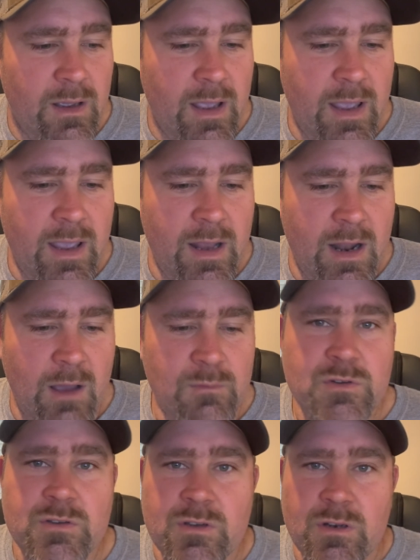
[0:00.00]
and
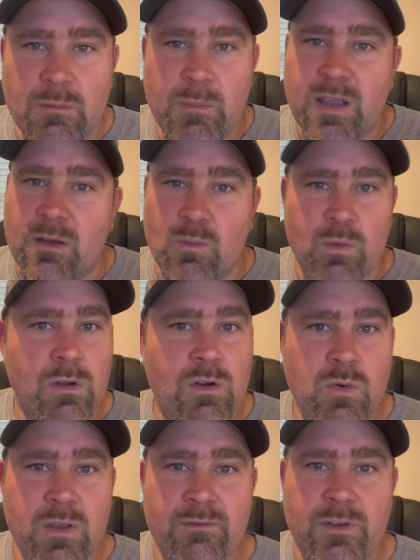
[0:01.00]
I'm just going to make a real
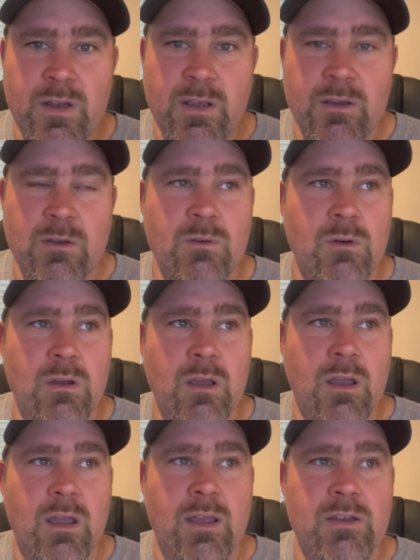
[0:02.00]
quick video
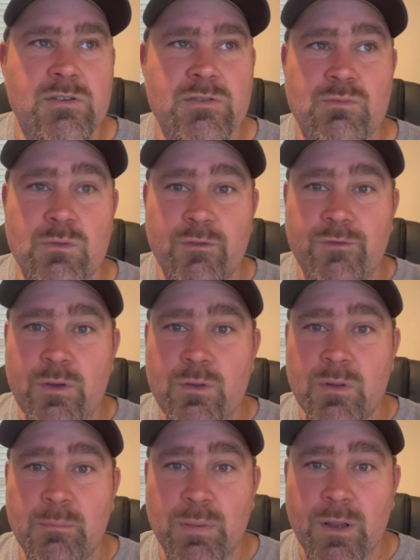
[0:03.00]
and just review
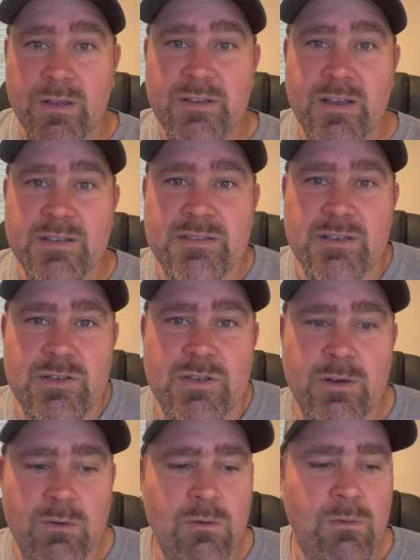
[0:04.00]
the blood test in
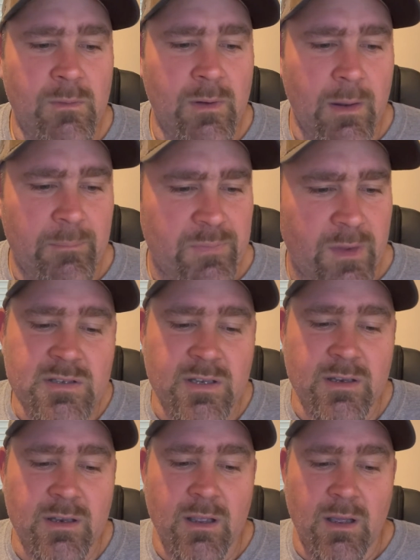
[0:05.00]
general
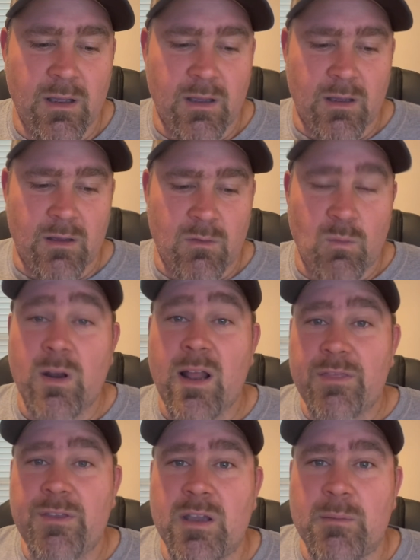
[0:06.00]
and what
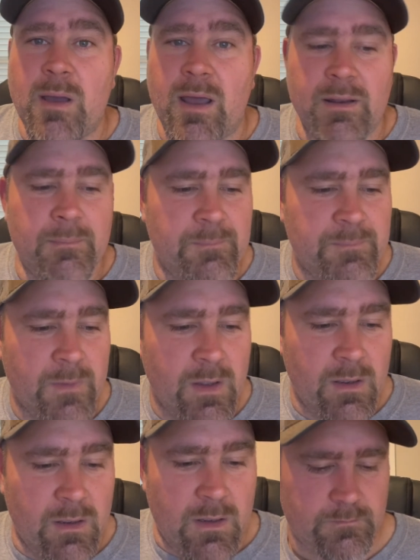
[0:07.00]
I think about it.
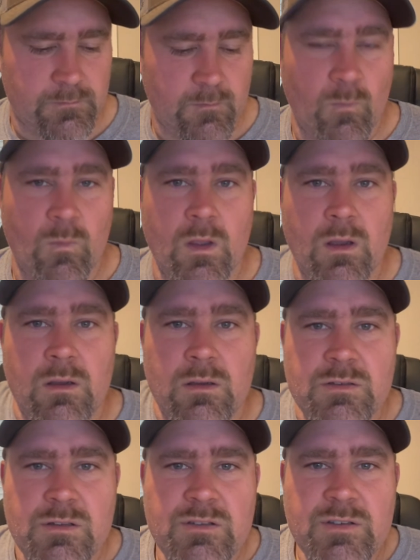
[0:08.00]

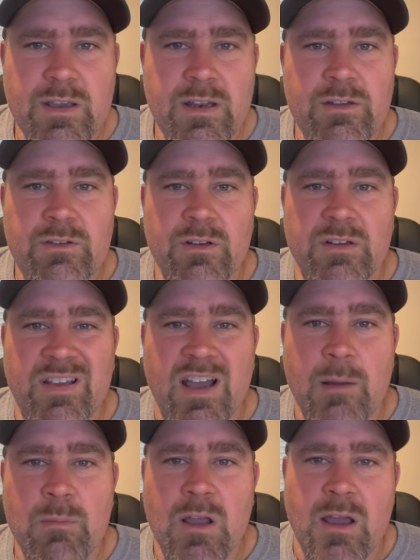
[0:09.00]
So let's get into the
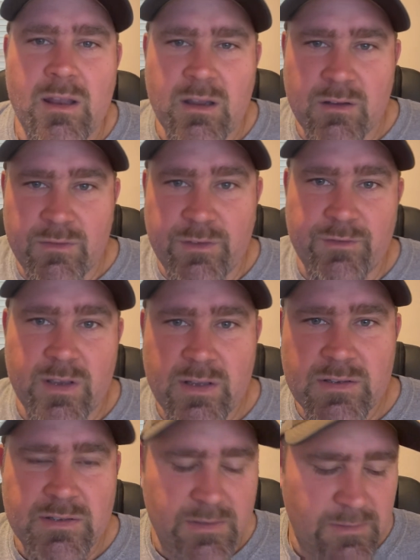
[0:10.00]
timeline of
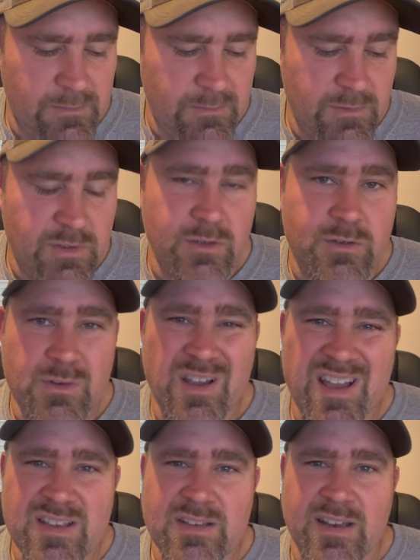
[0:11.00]
events so that you
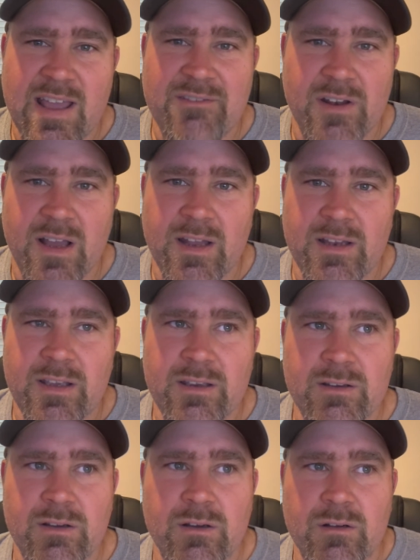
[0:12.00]
guys can have an
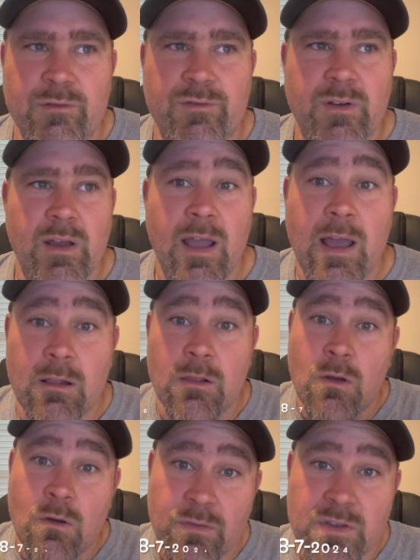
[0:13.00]
idea of how
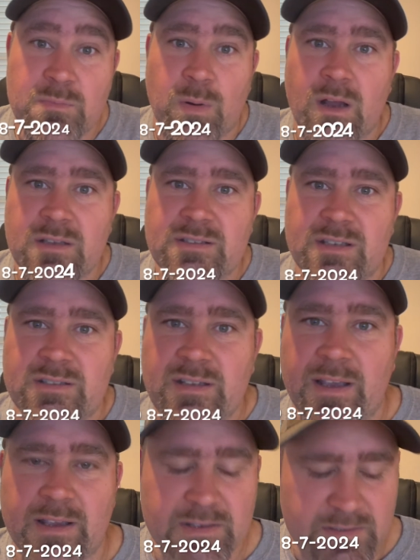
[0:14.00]
long this process
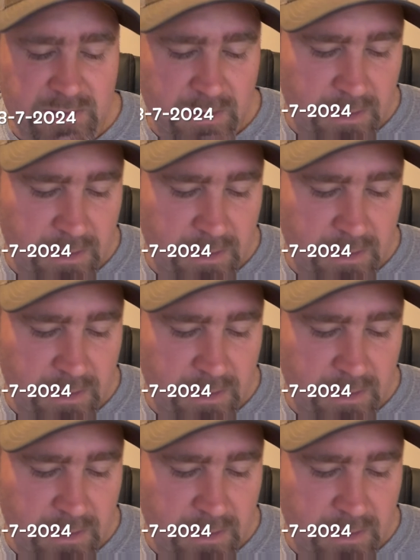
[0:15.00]
takes.